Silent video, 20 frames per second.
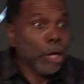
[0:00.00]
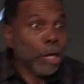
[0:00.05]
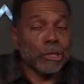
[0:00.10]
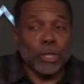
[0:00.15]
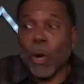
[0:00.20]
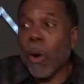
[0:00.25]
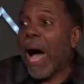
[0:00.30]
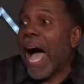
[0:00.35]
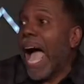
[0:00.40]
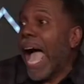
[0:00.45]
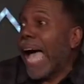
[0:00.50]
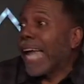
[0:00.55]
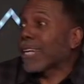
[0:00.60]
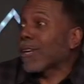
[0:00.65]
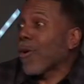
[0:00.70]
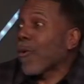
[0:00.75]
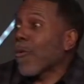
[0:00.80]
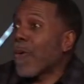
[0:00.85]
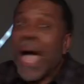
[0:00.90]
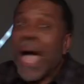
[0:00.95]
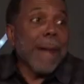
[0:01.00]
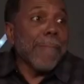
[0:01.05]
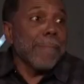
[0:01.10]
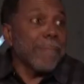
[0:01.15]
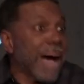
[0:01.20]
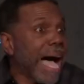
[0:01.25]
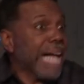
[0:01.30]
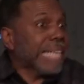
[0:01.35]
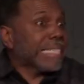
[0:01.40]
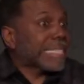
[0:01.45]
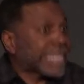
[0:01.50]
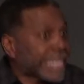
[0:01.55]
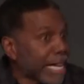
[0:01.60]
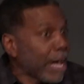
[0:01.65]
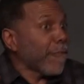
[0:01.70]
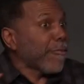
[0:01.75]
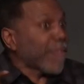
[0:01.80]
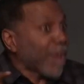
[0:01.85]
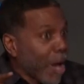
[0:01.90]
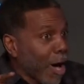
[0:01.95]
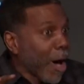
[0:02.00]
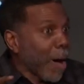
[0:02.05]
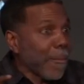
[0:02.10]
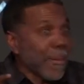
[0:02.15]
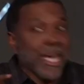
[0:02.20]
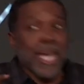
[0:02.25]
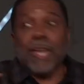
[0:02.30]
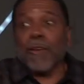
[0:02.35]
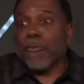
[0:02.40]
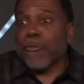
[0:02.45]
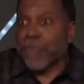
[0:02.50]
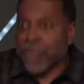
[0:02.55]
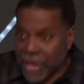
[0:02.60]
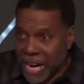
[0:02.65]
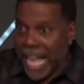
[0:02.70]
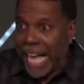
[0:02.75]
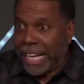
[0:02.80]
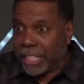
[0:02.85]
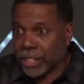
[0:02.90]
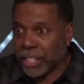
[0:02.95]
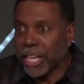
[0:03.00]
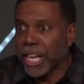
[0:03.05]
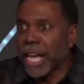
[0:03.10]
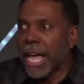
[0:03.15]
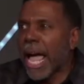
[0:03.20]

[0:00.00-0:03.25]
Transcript: So I had to wrap myself up in flesh